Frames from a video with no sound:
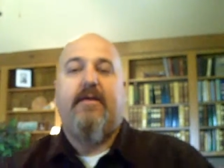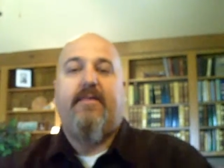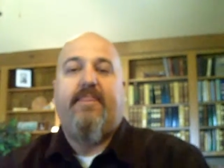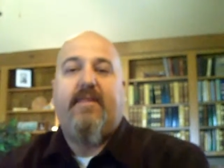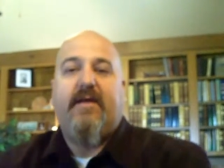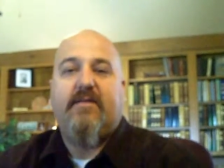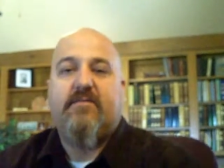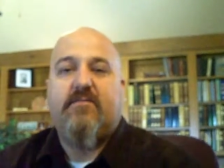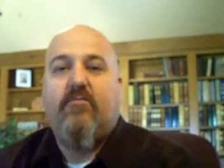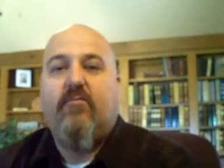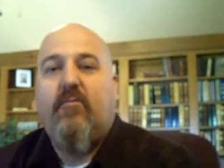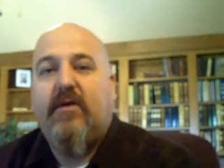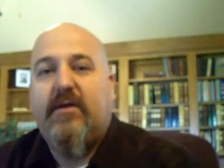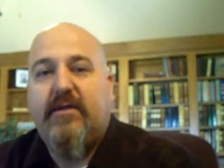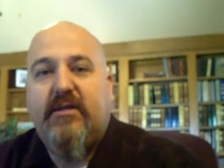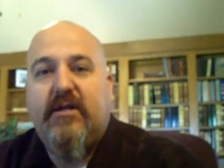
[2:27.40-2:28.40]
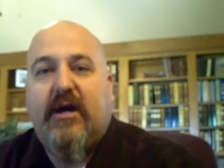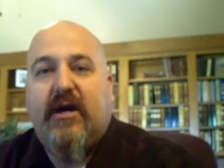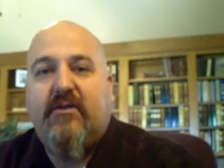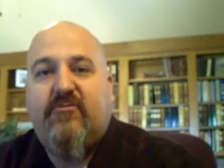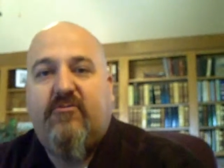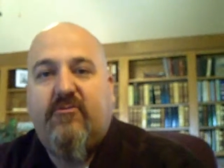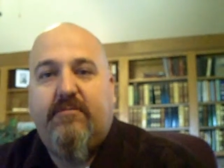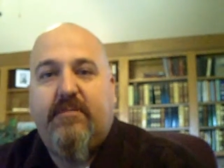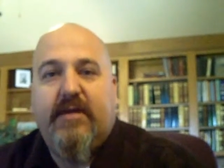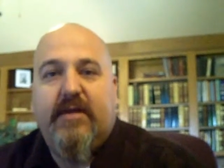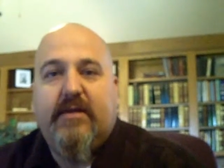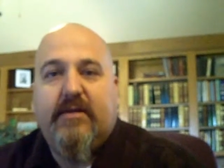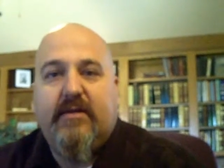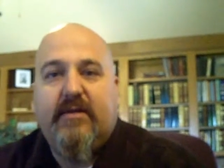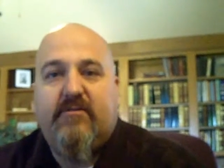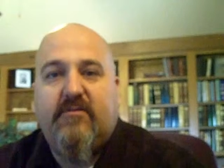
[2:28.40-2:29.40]
That's what God should
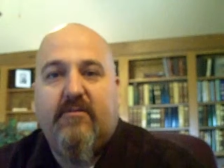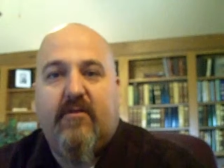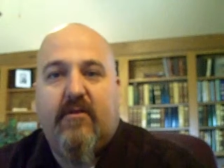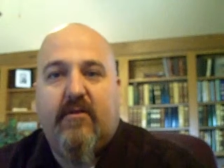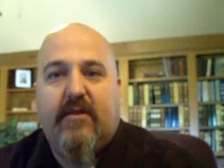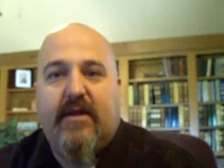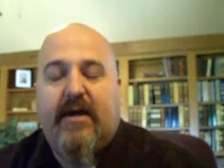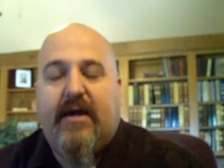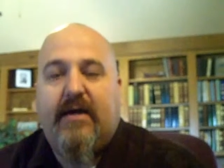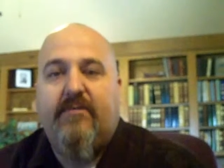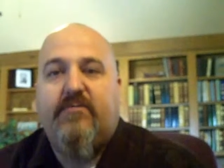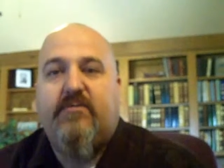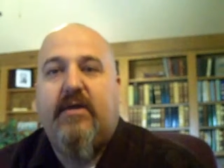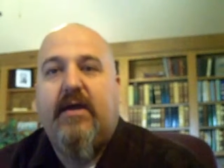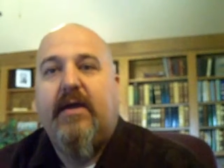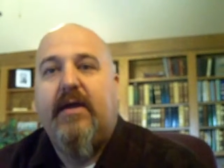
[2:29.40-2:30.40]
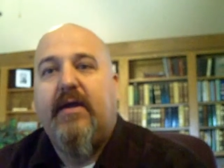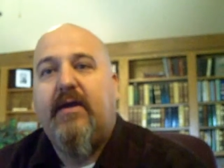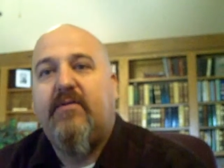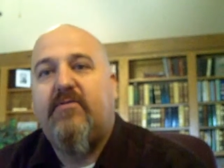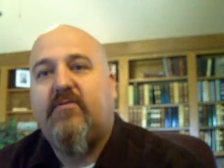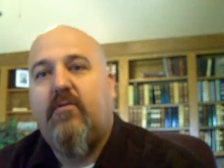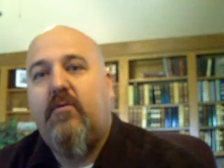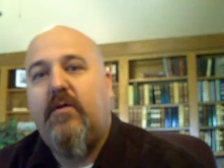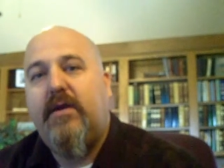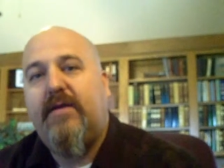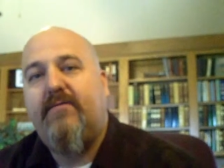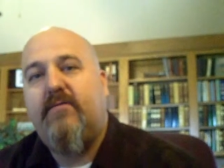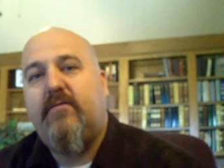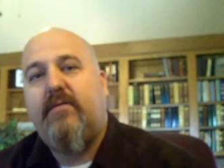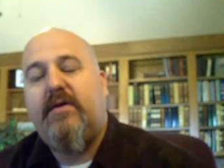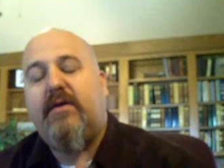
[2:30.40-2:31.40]
be in each of our lives. And so
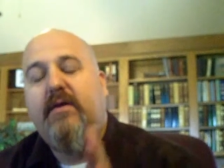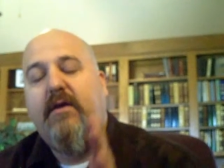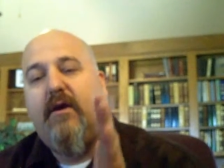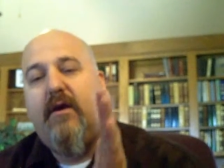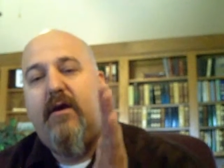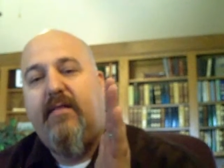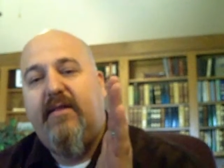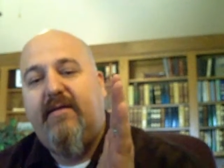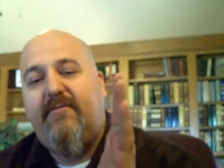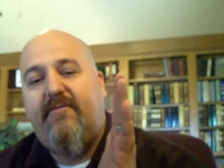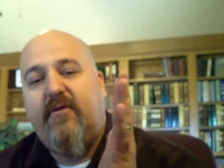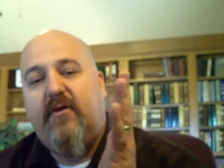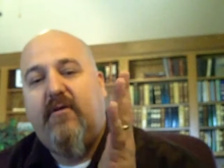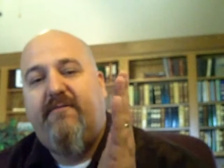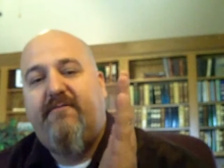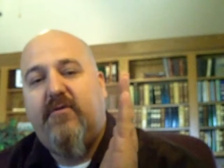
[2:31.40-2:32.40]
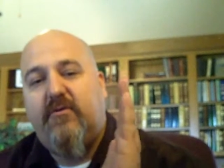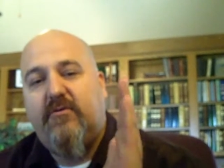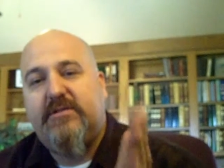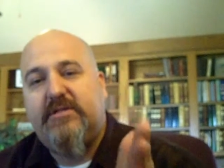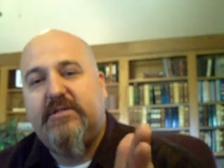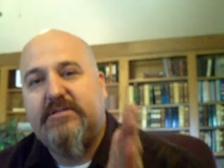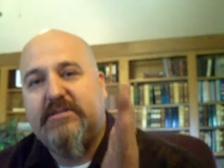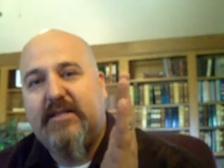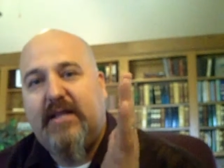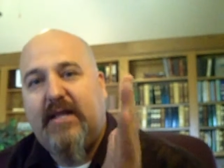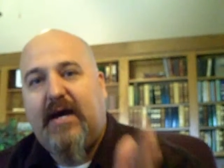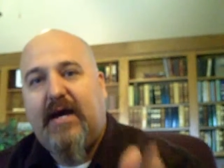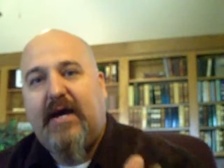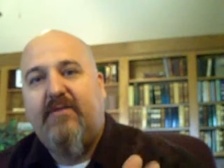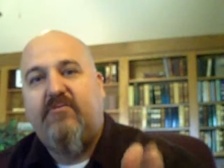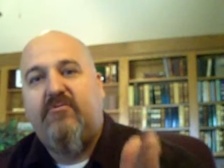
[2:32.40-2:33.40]
whenever we live focused
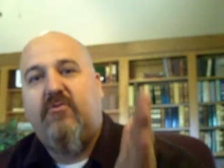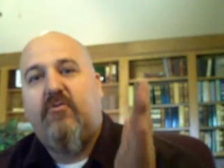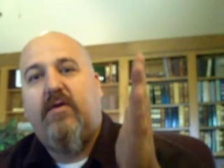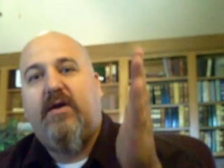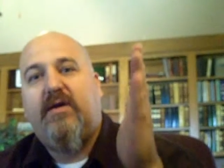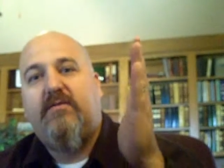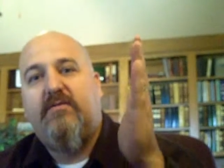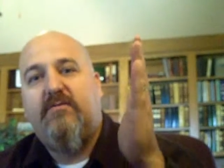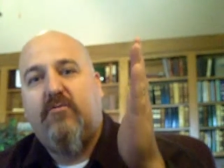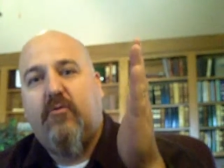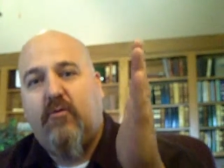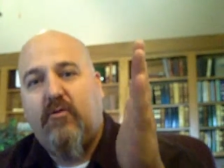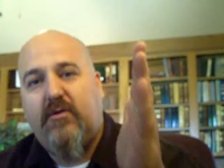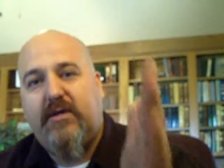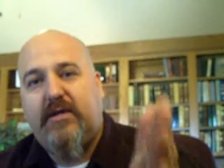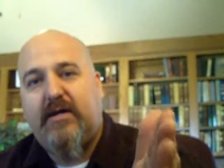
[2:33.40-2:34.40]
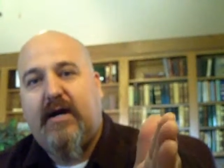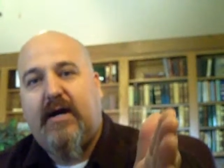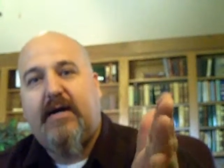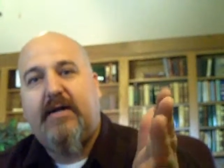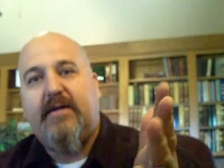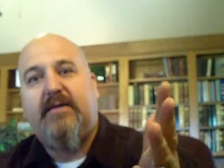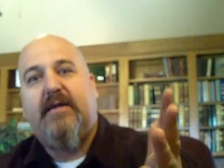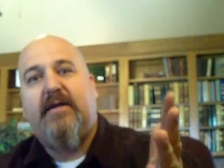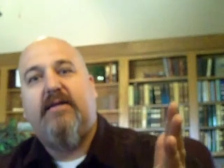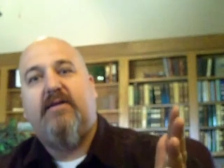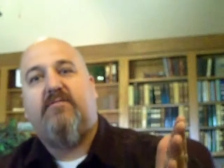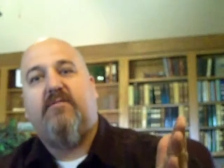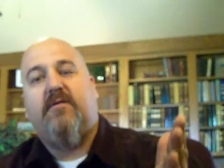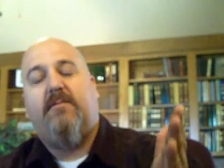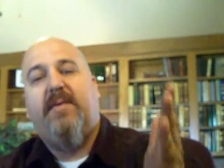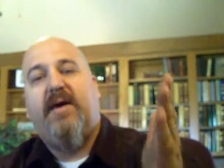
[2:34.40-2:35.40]
lives directed toward God, and
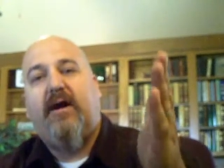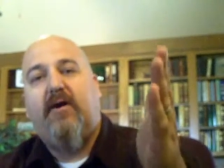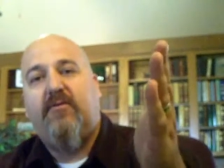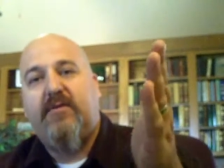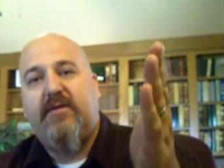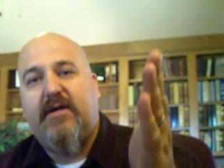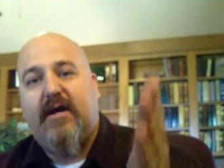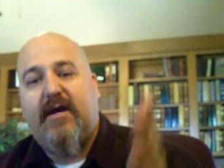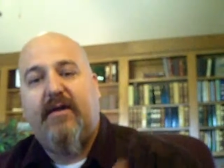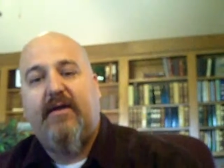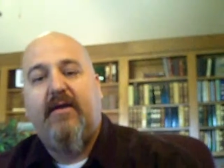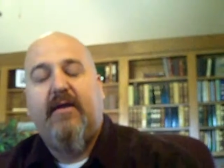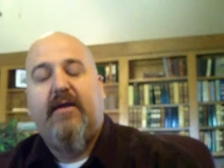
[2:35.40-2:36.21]
it's about God,